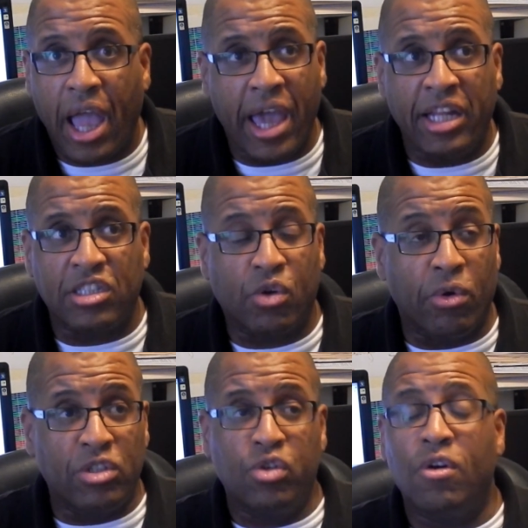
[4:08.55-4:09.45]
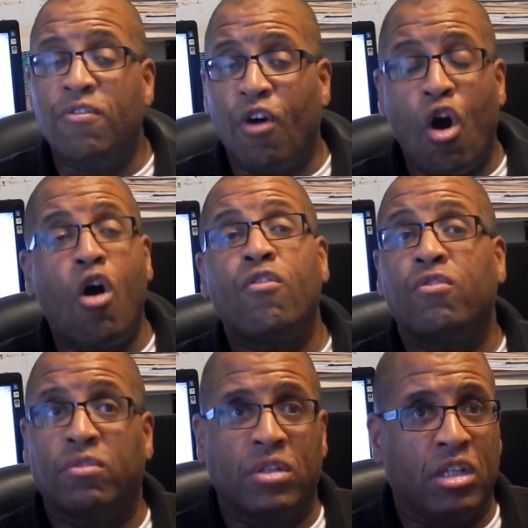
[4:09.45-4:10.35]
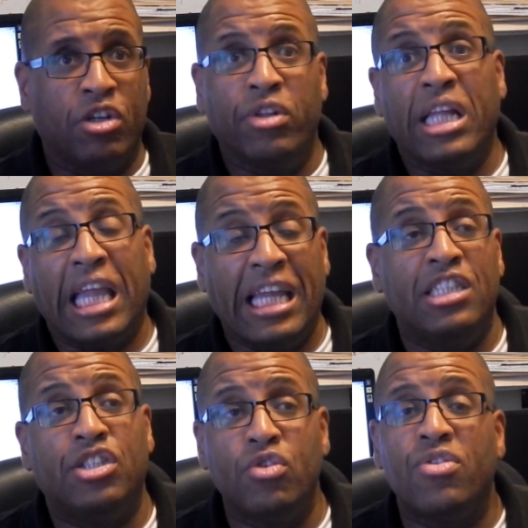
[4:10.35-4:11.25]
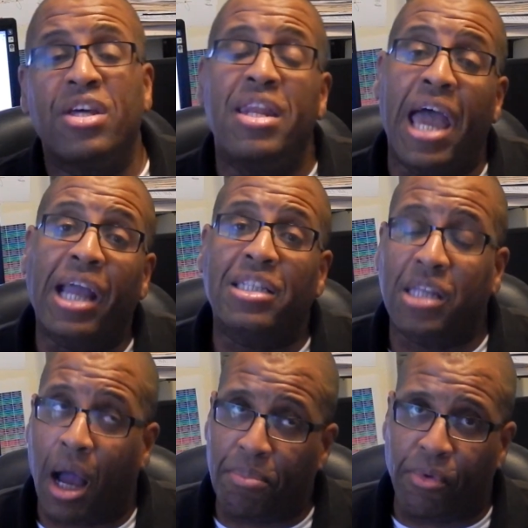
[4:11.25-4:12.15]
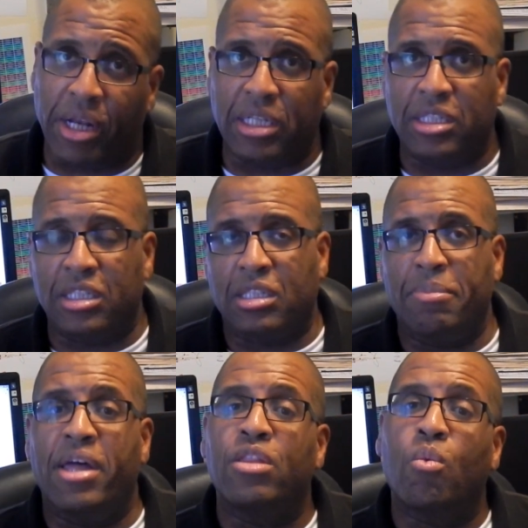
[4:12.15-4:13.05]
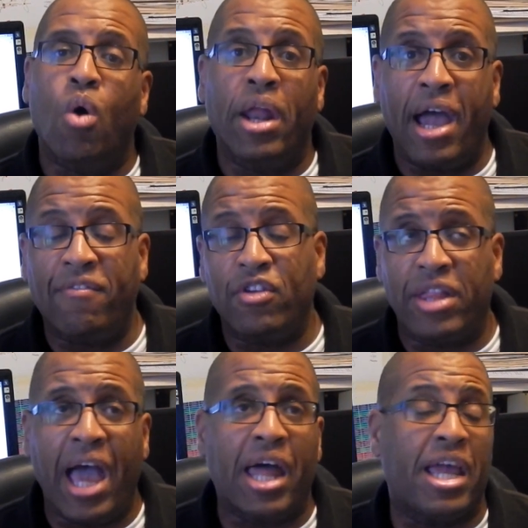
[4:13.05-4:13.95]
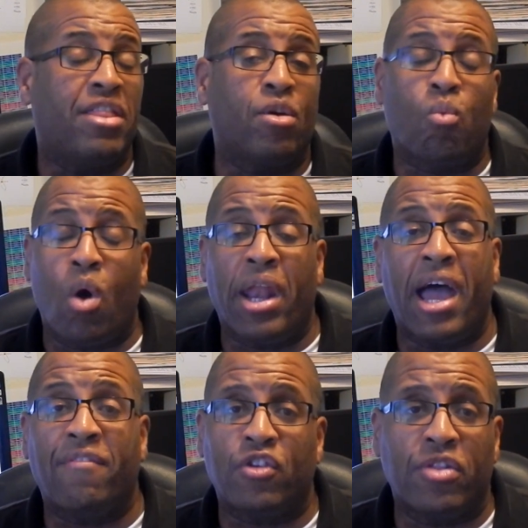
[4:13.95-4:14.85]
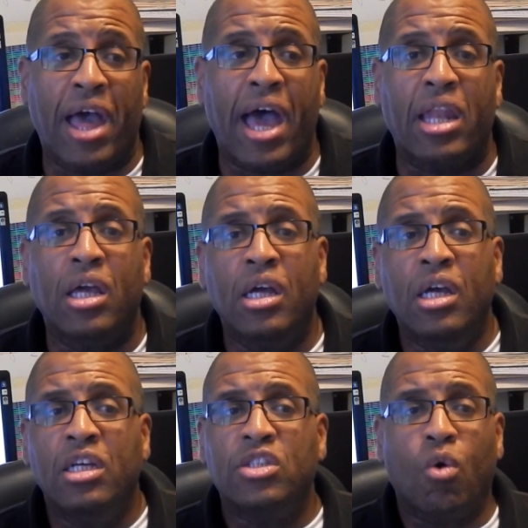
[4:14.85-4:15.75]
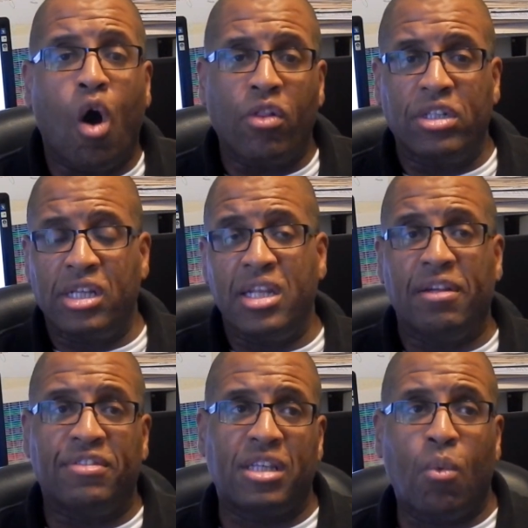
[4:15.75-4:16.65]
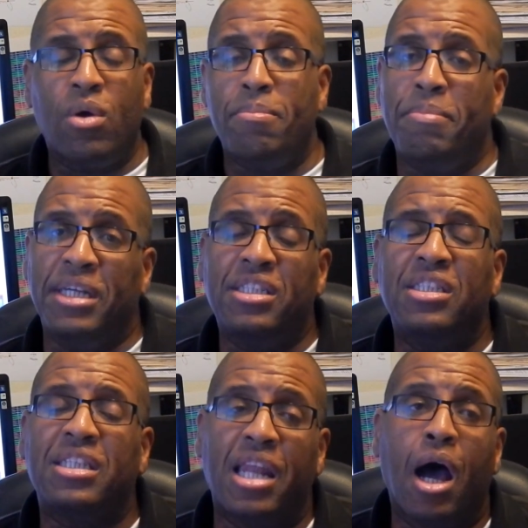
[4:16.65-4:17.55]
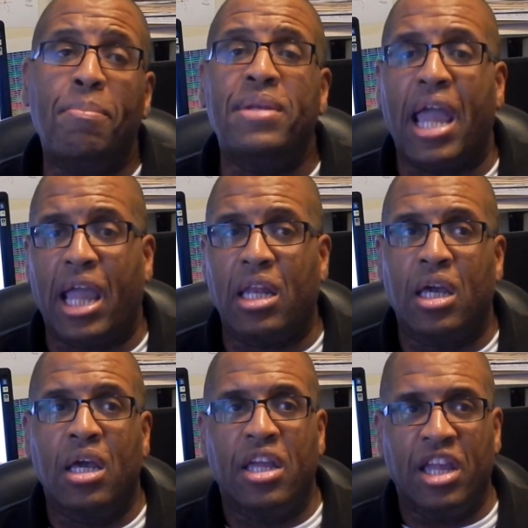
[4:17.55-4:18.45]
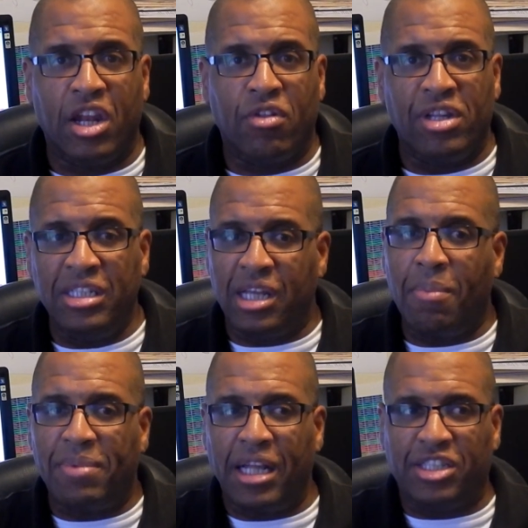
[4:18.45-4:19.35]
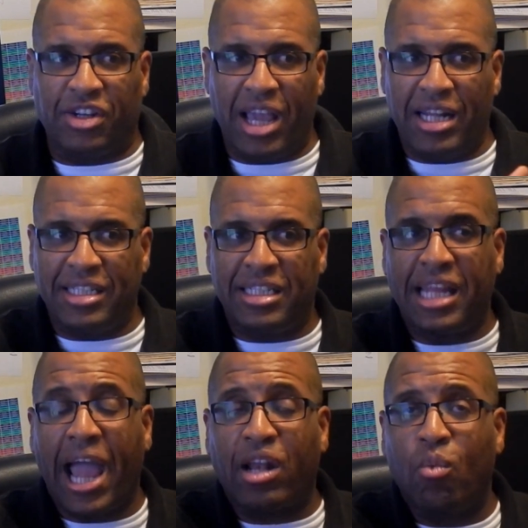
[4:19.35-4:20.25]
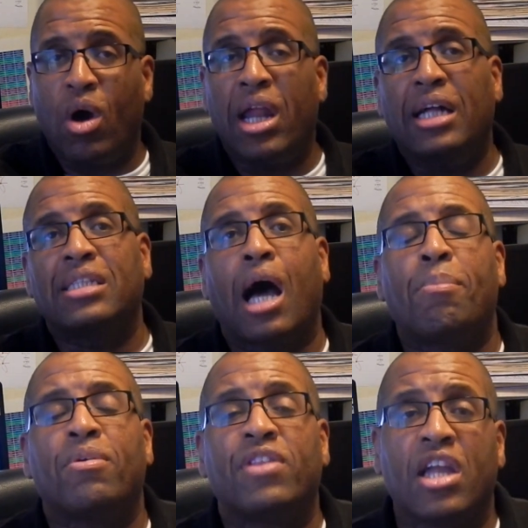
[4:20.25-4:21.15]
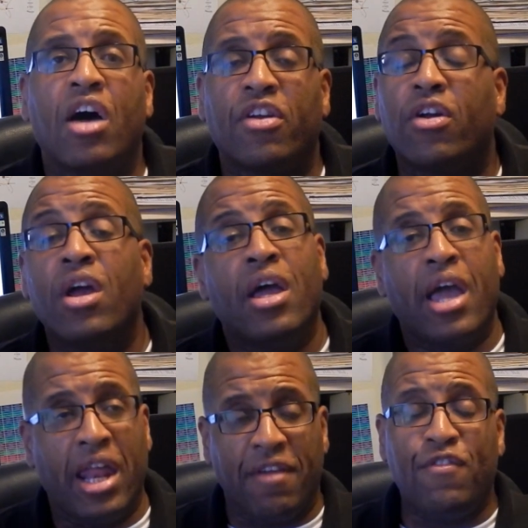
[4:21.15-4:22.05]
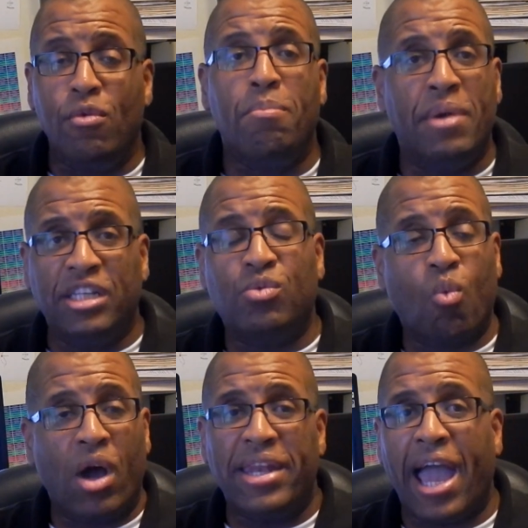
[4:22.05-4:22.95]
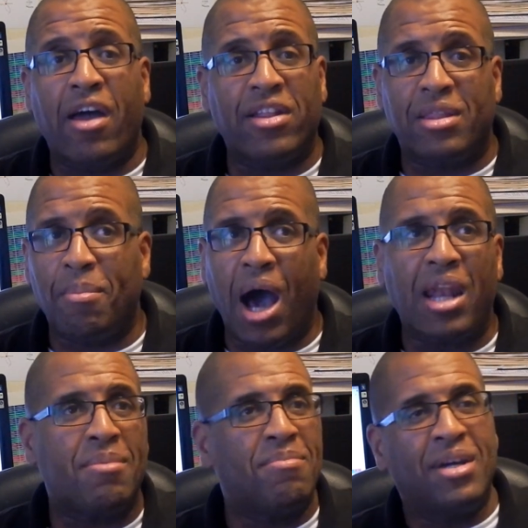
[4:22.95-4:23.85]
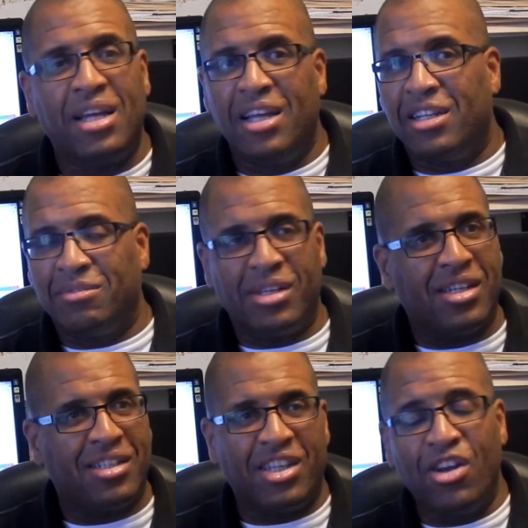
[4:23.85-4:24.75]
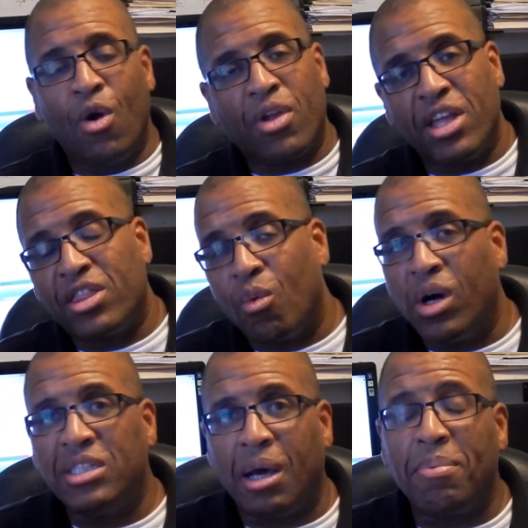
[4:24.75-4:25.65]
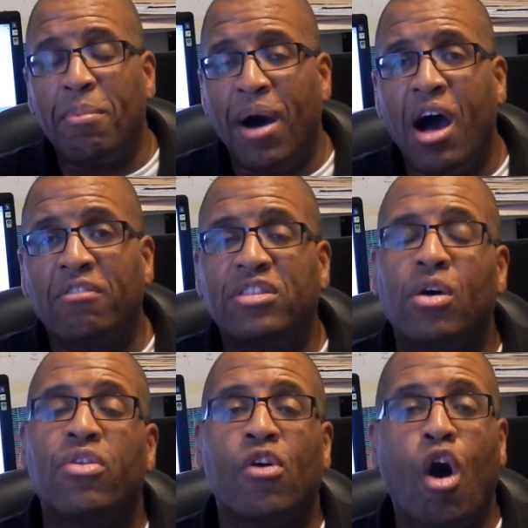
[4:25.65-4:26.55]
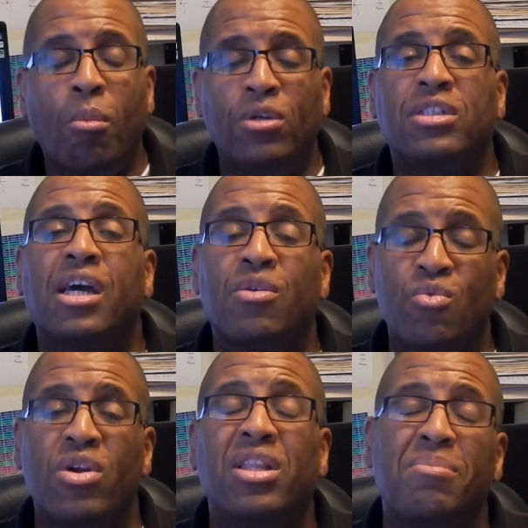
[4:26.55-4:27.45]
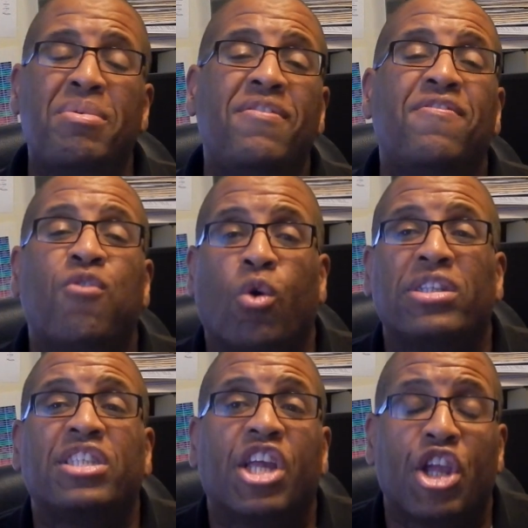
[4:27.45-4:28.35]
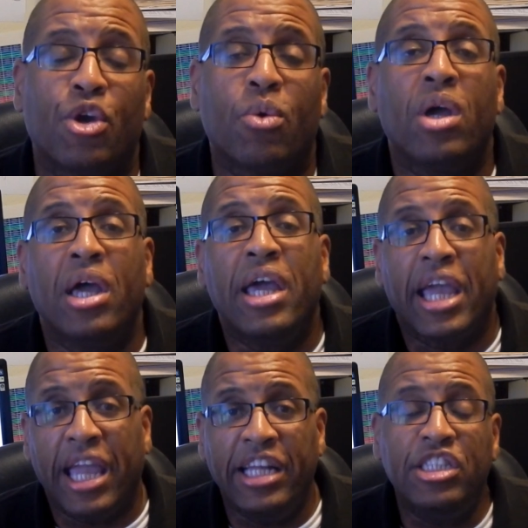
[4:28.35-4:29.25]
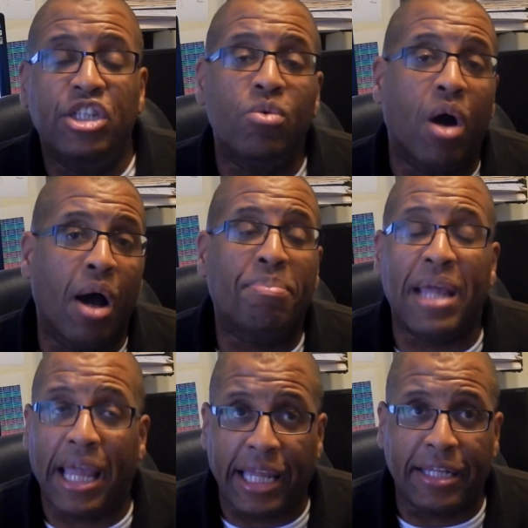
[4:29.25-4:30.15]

And it's going to evolve literally into the next operating system and the one after that and the one after that. So all of a sudden, if someone misses an update, these updates are kind of stacked one on top of the other. And if you miss one down at the bottom, well, you don't get the ones up above. So they're almost going to really be forcing you into updating.